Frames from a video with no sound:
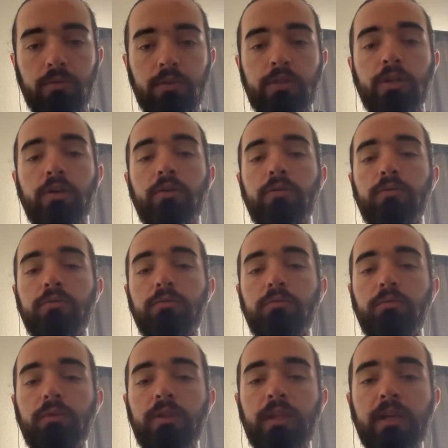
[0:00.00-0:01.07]
So
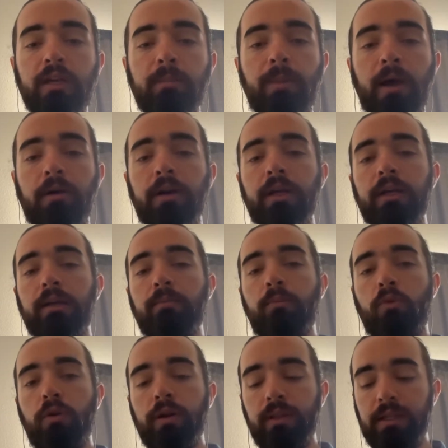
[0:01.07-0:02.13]
think about it
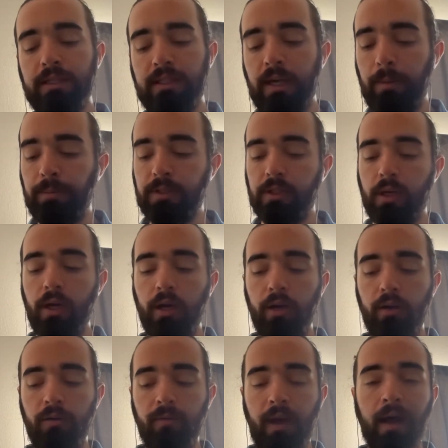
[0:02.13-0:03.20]
more in the steps
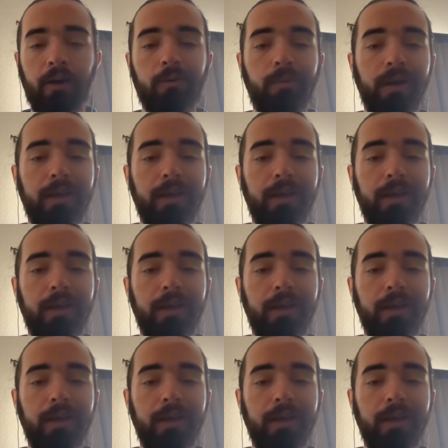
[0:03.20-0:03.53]
of how do I